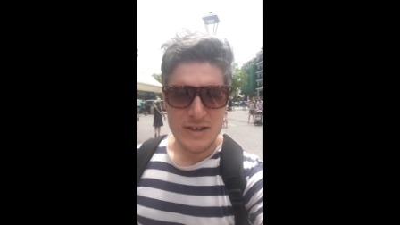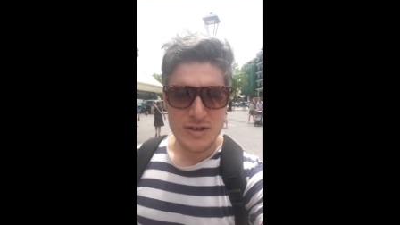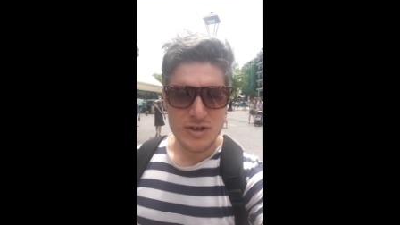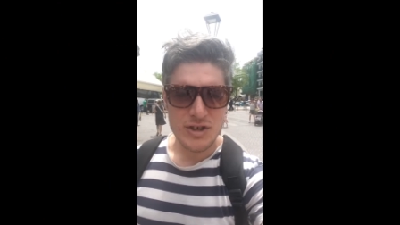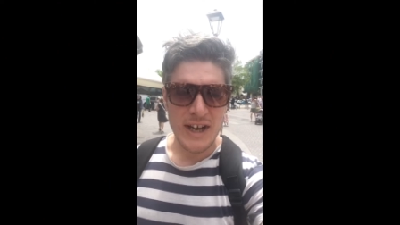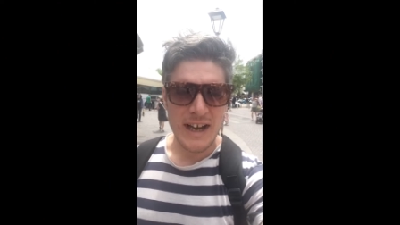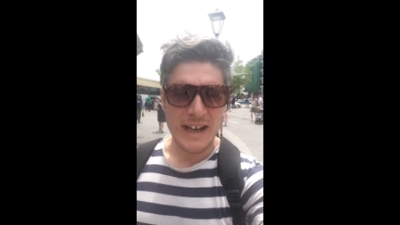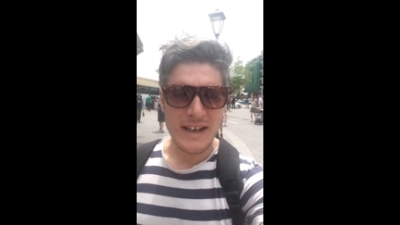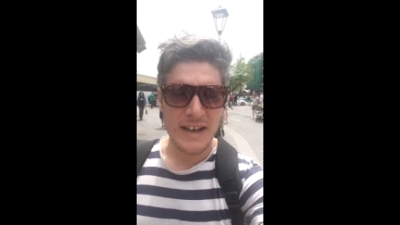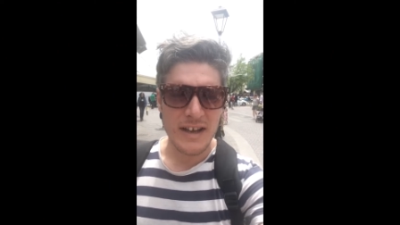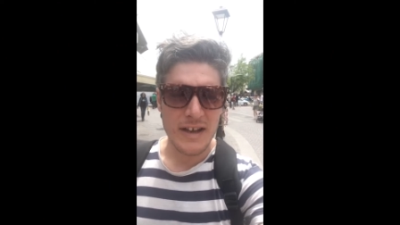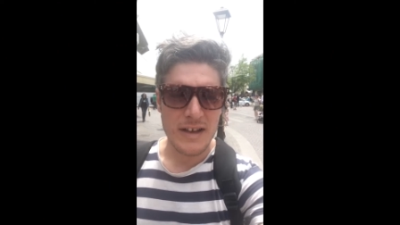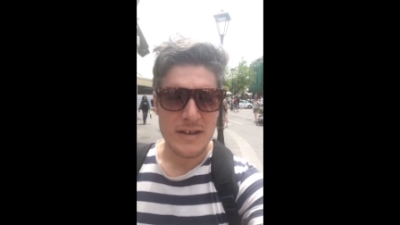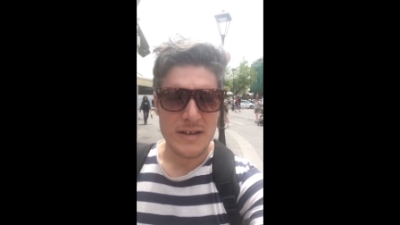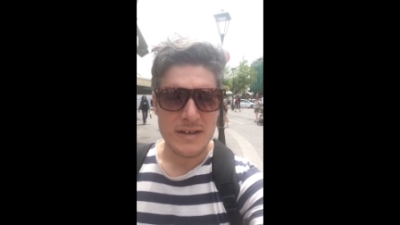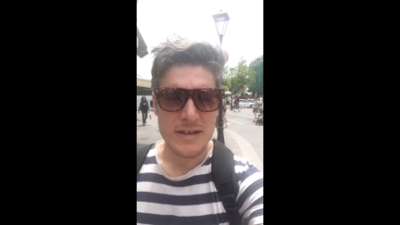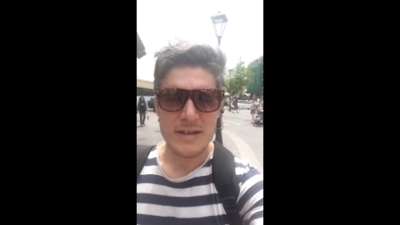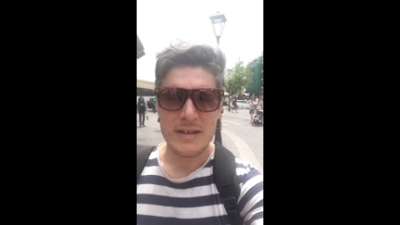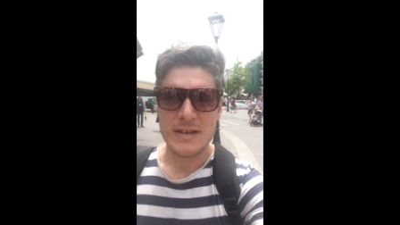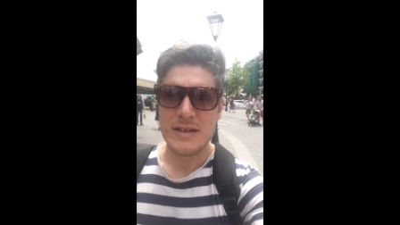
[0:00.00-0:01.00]
Chania,
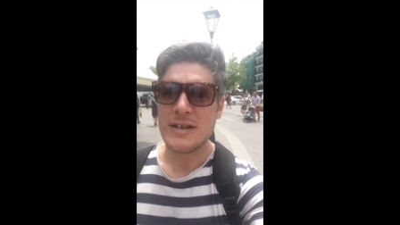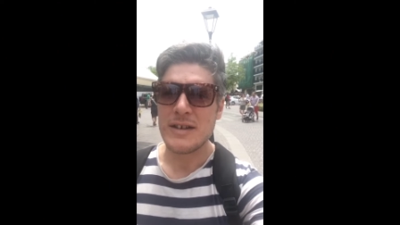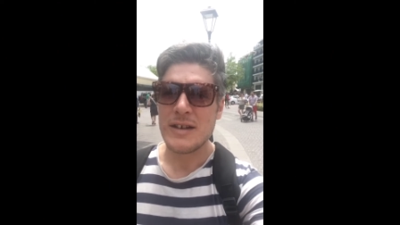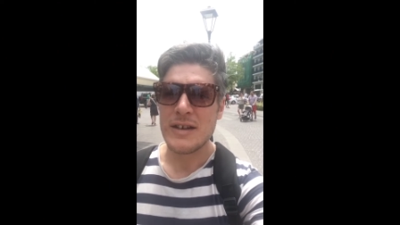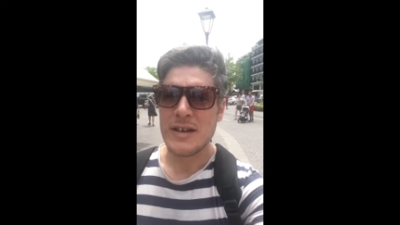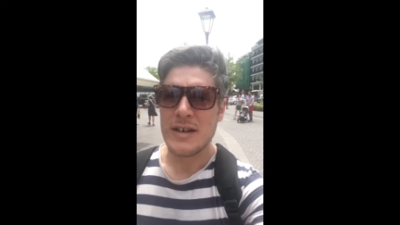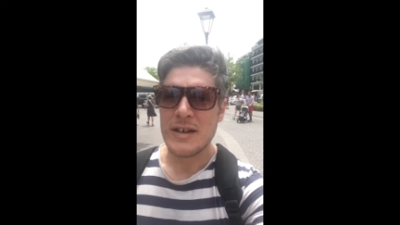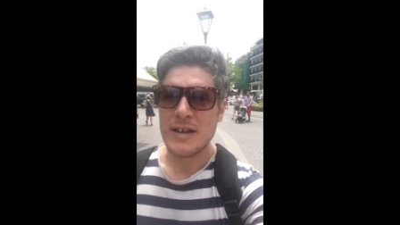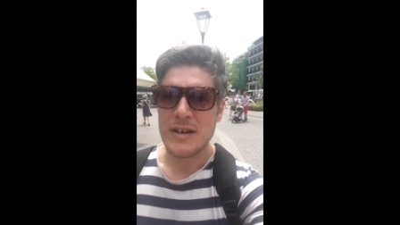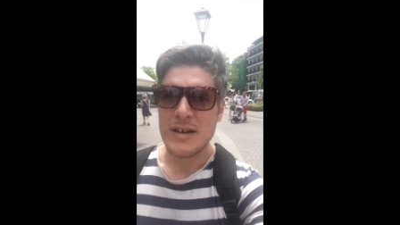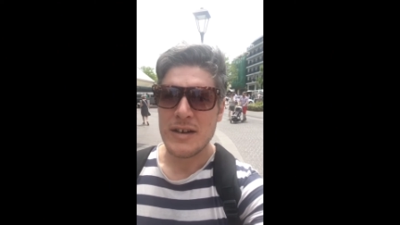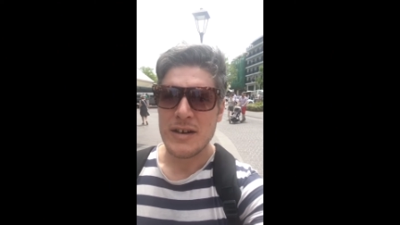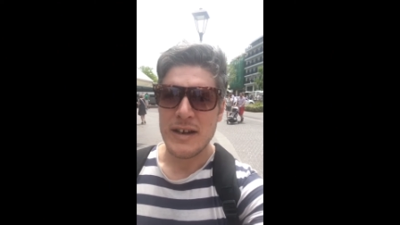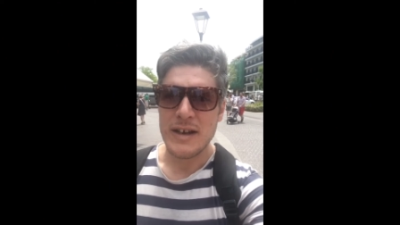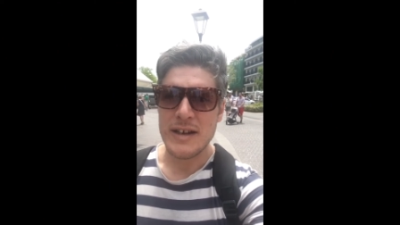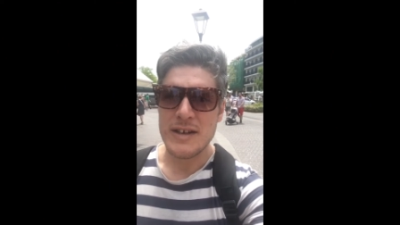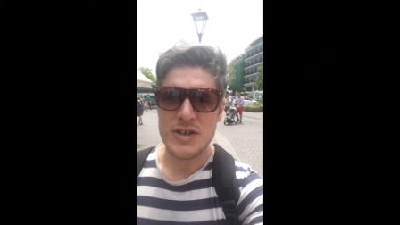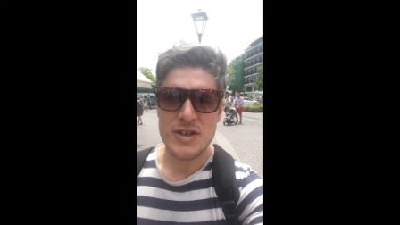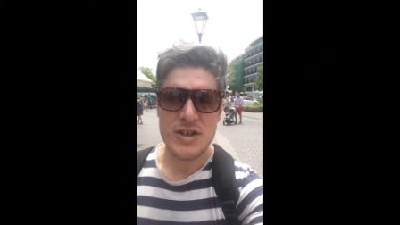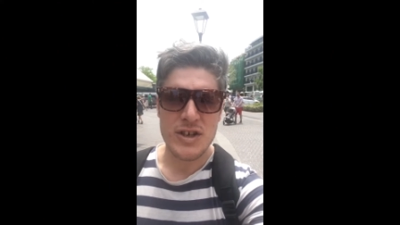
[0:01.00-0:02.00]

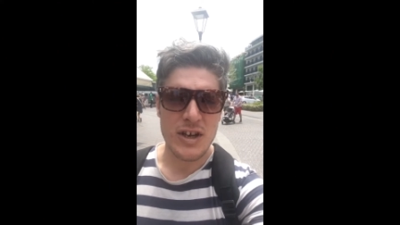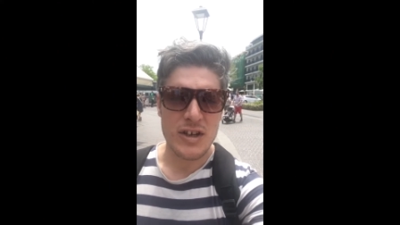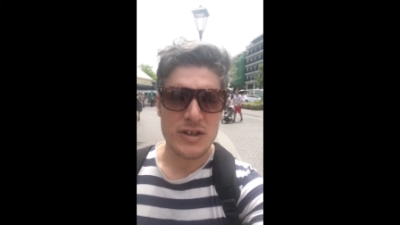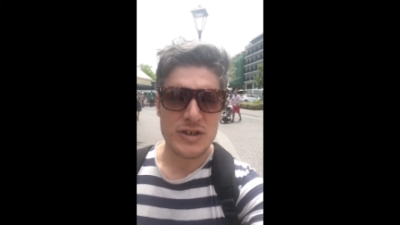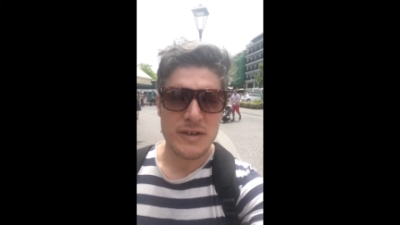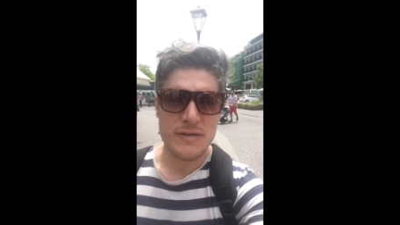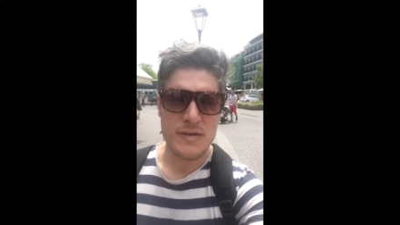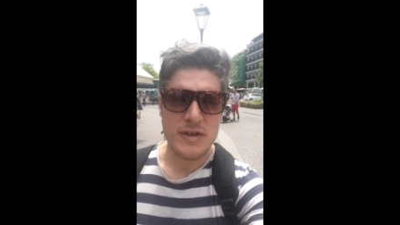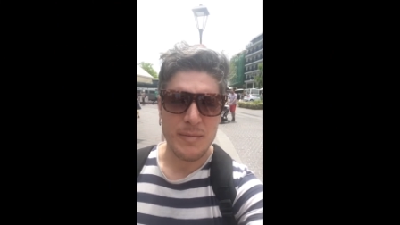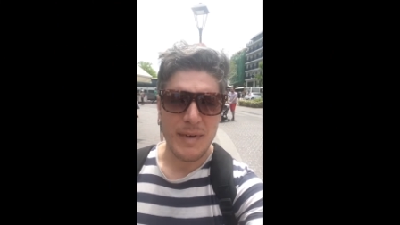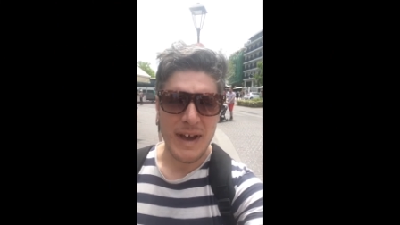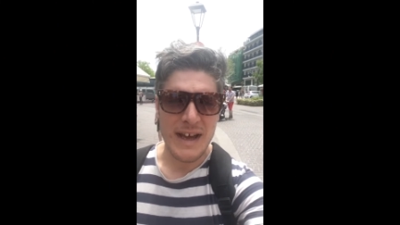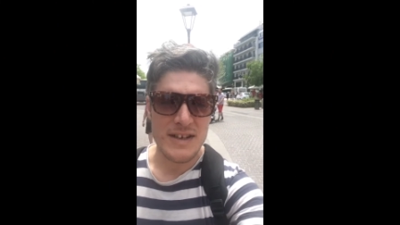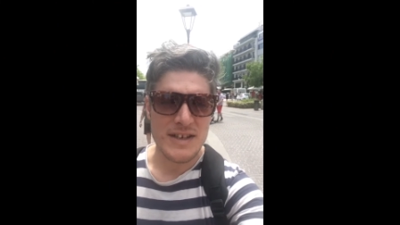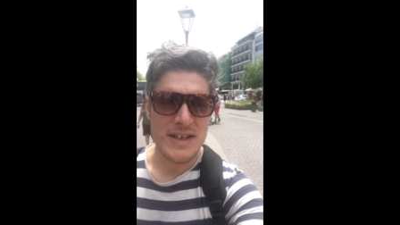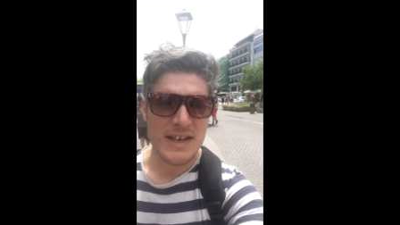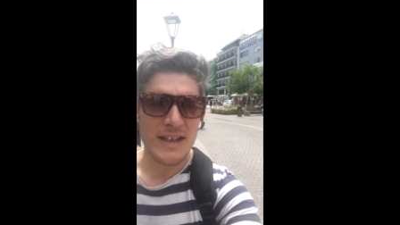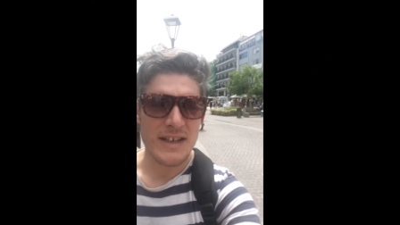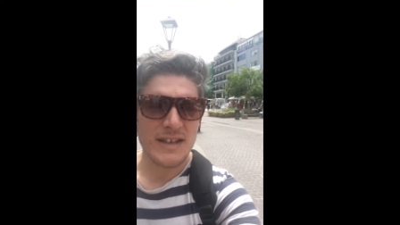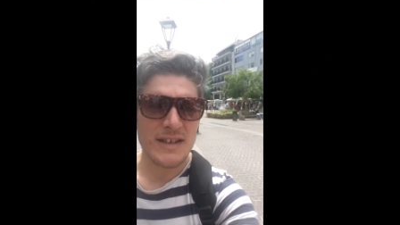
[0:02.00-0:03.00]
in search of some
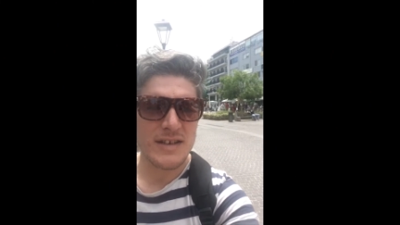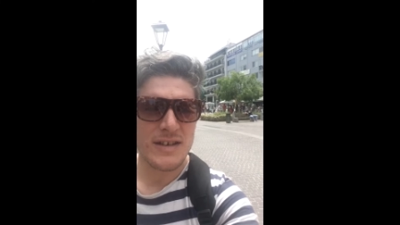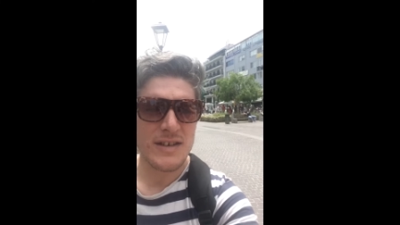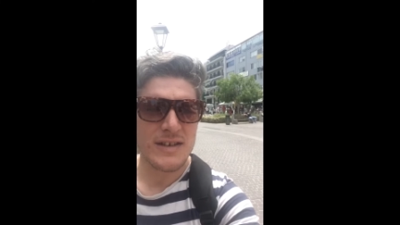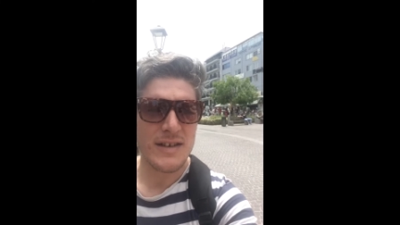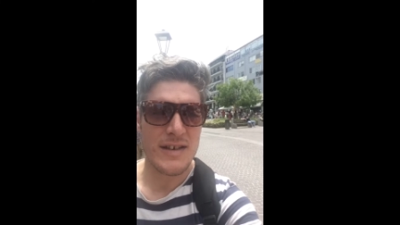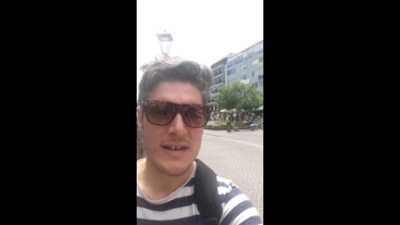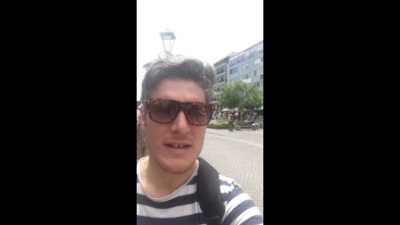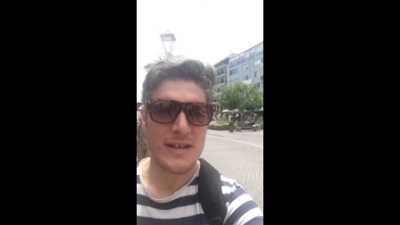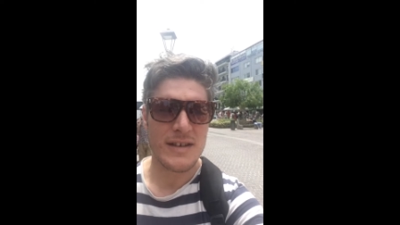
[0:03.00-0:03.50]
antiques.